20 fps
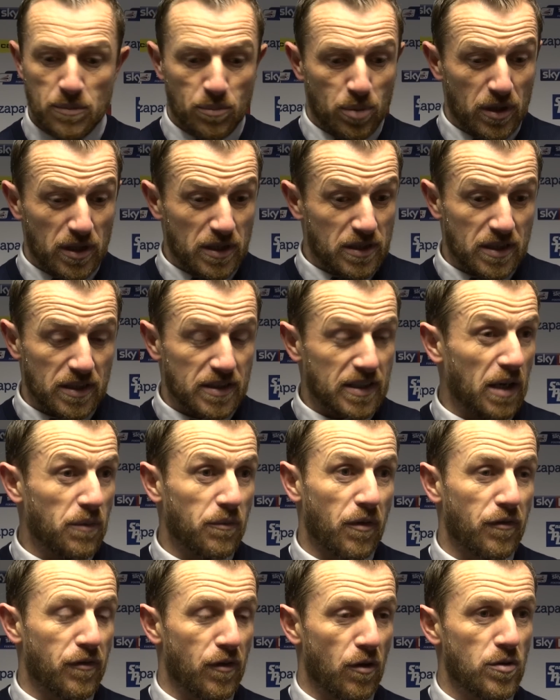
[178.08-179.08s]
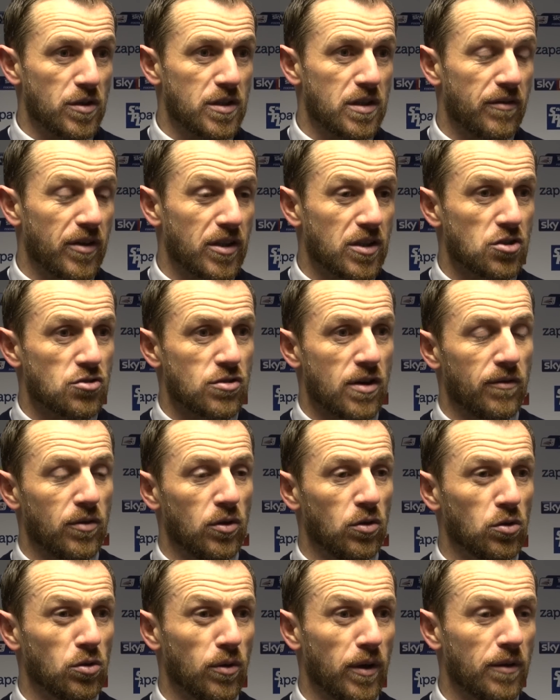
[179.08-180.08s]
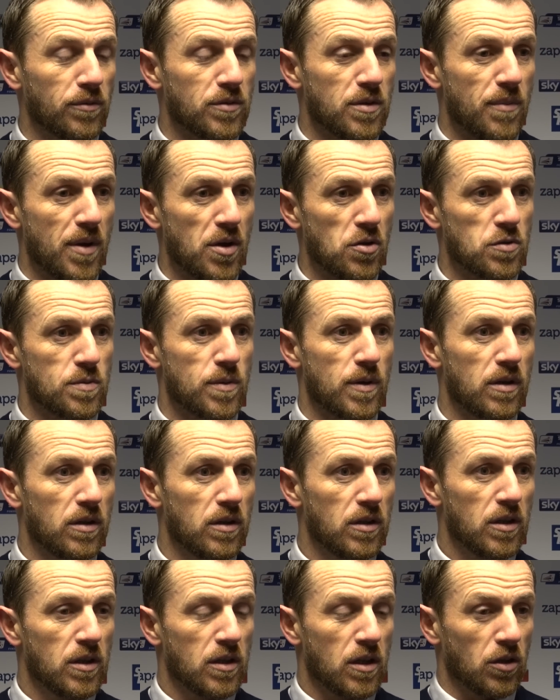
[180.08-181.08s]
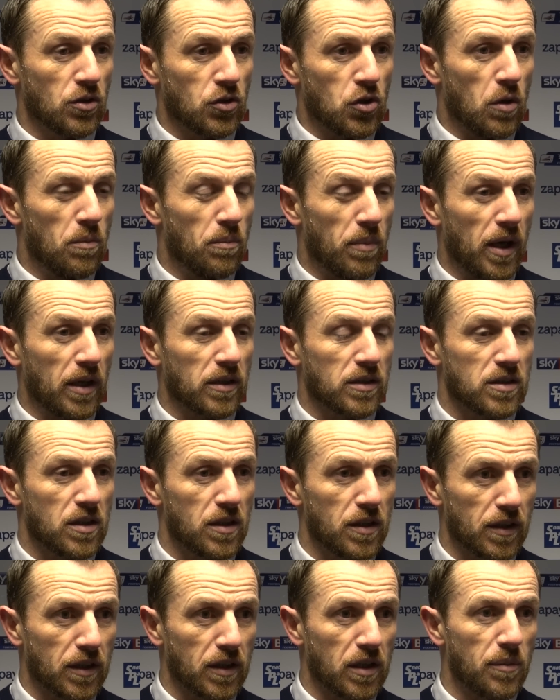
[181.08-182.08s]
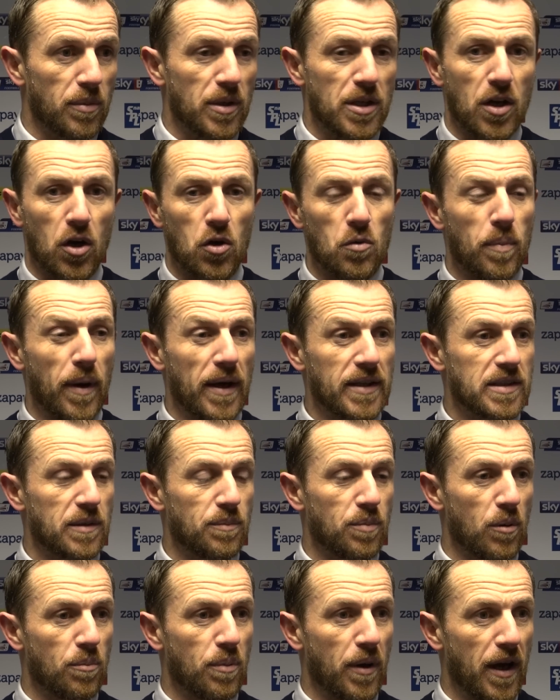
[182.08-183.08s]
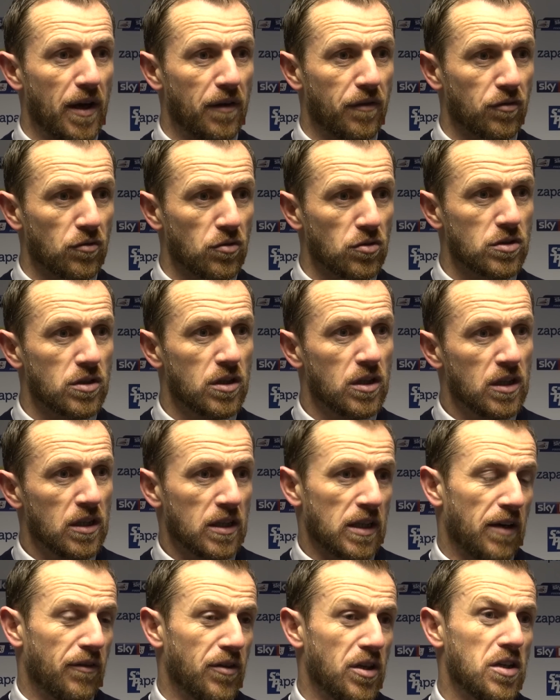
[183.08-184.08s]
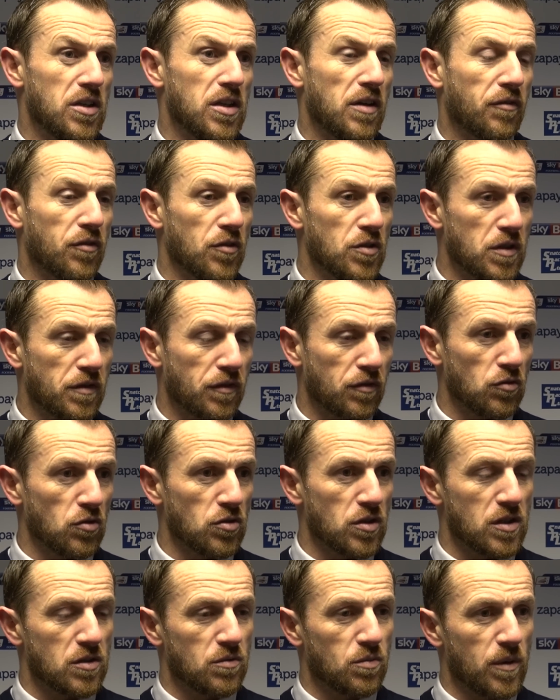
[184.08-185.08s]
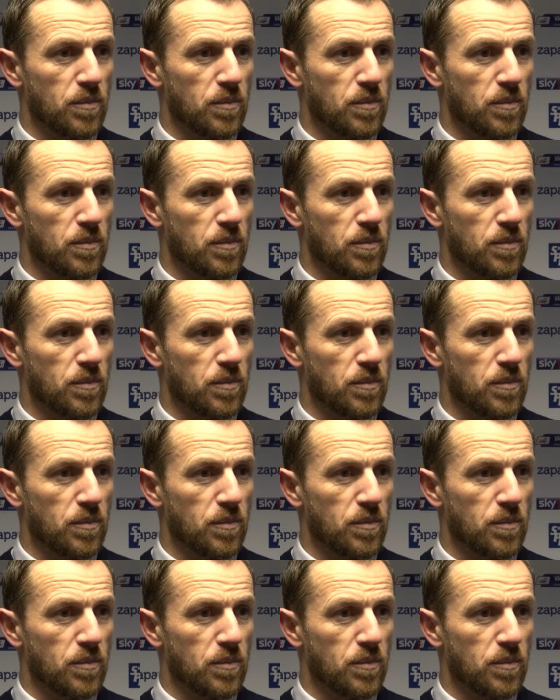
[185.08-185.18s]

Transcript: but it's the same for Forest. They've had to travel all the way up to Middlesbrough and come back, so they're going to be no better prepared for us. I think the difference for us is